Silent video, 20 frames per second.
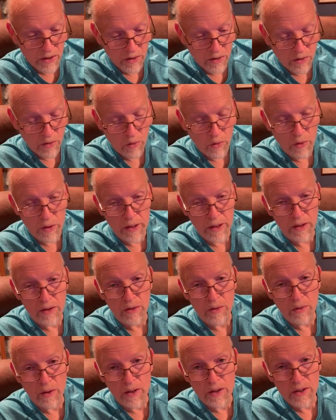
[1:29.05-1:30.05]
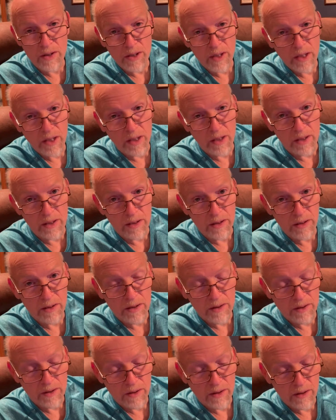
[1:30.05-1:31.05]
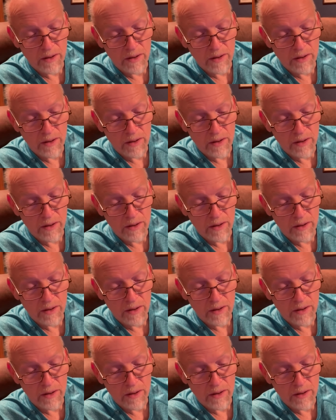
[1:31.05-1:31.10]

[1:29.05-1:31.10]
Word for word: according to our sins,